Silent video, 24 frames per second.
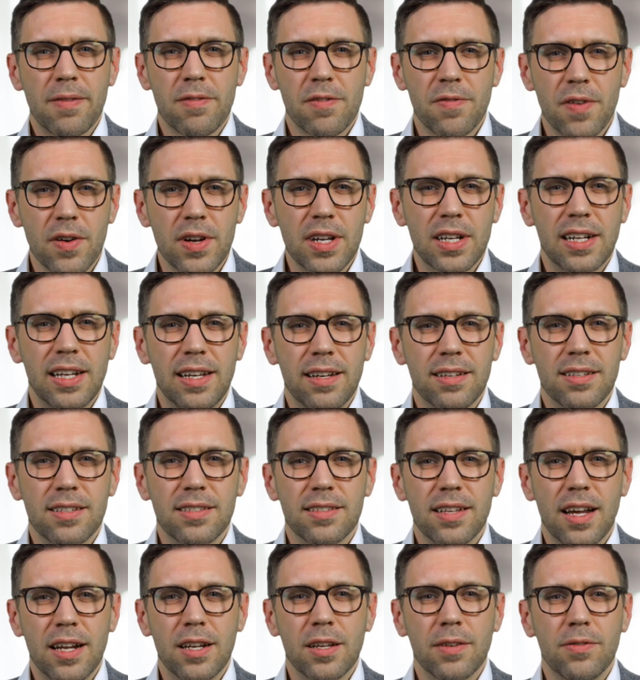have a very clear
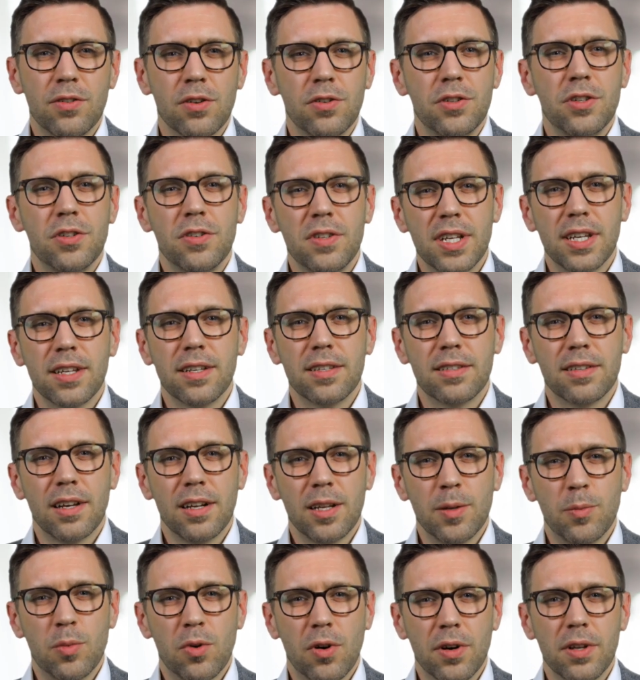understanding of your unique
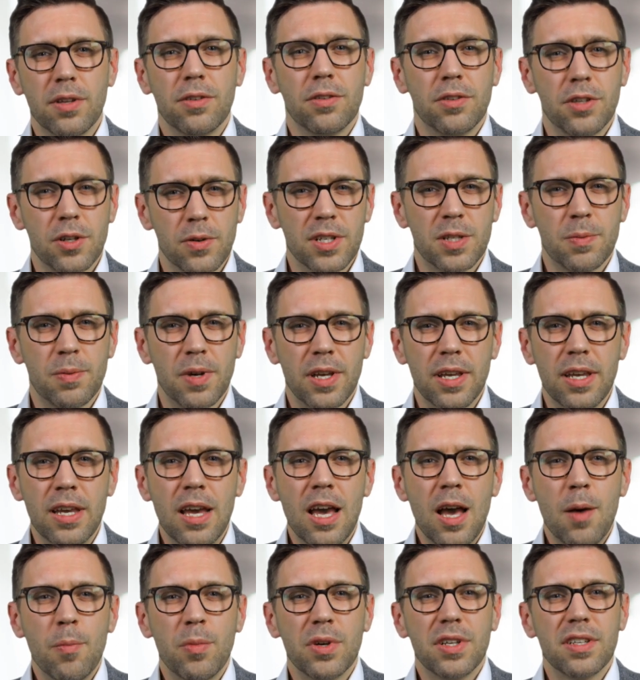selling point, your USP,
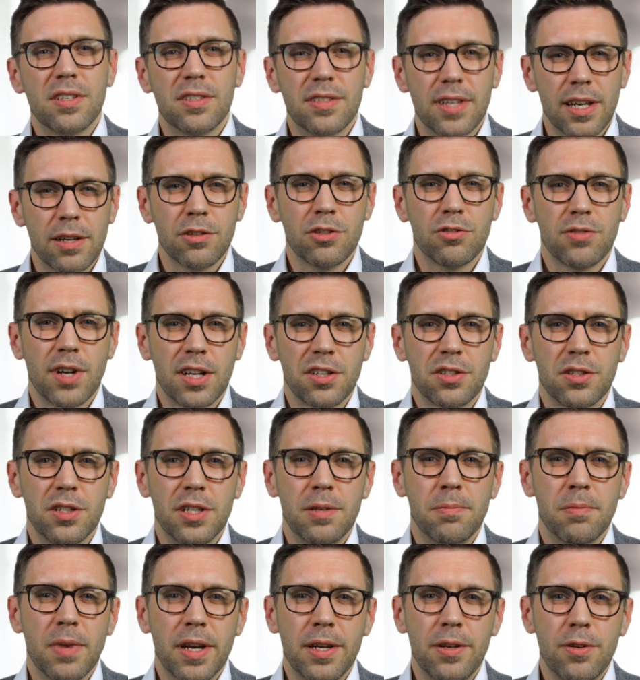but your sales
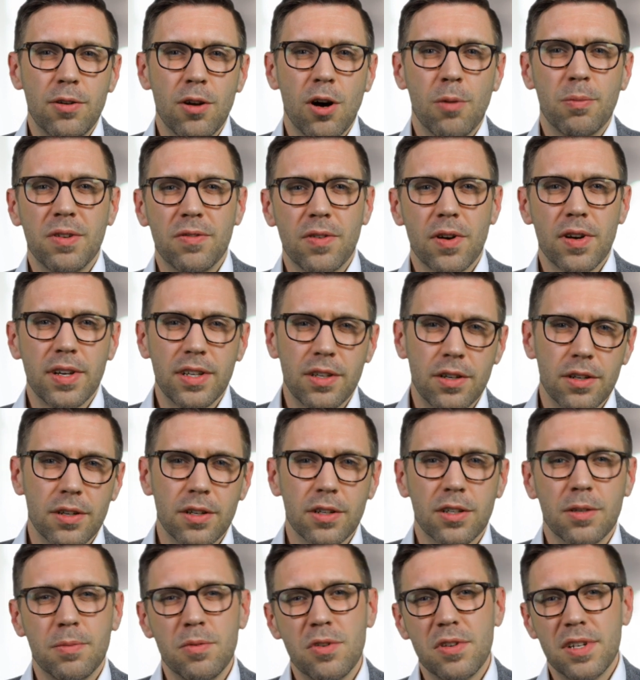strategy may not be very good
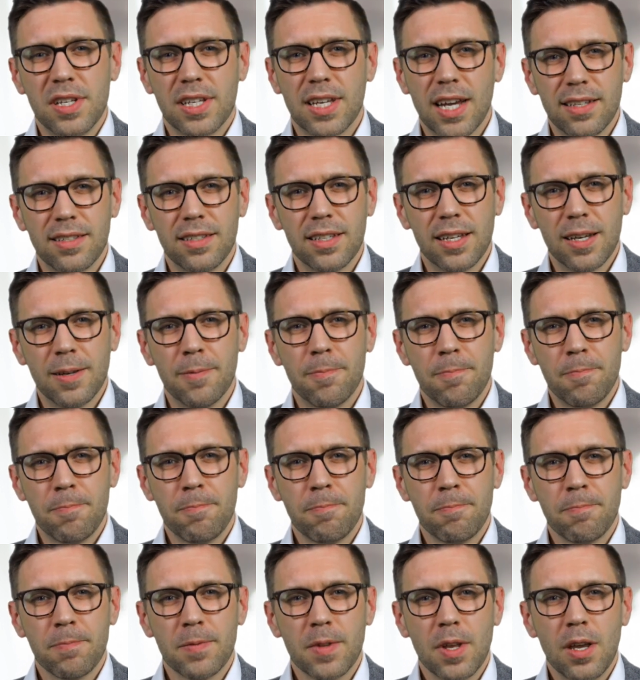at communicating it.
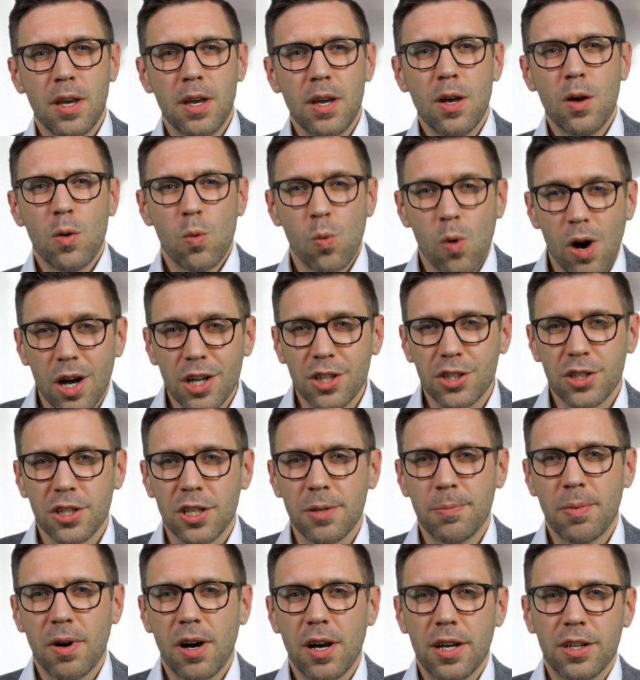Why should
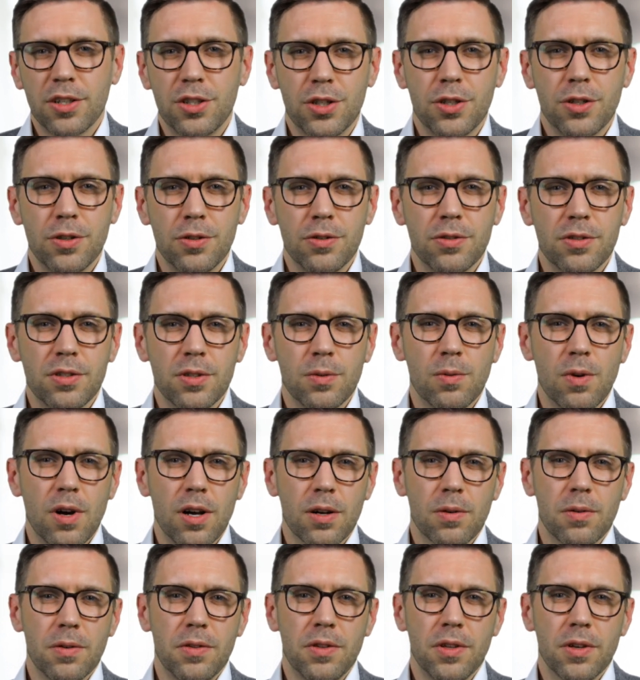a buyer choose to
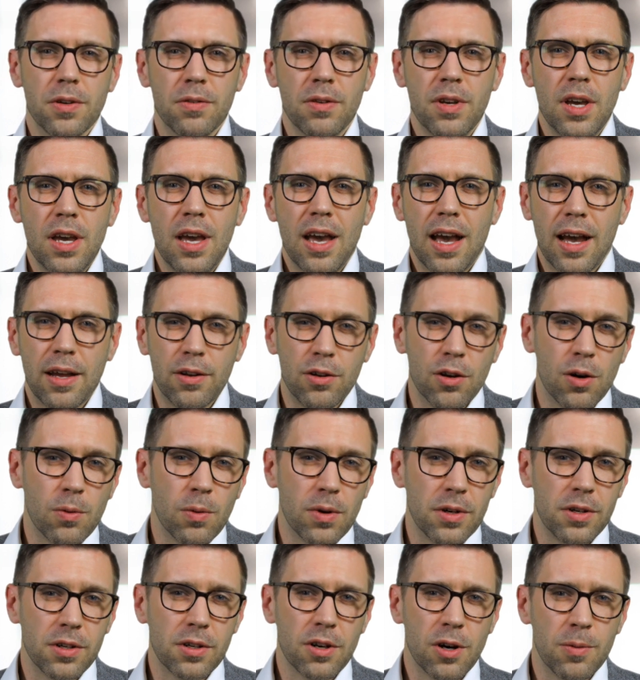work with you and not
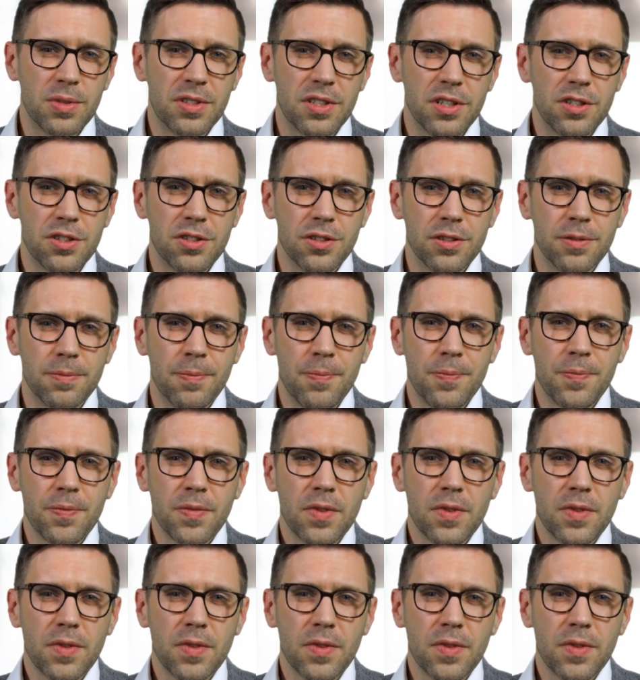one of your competition?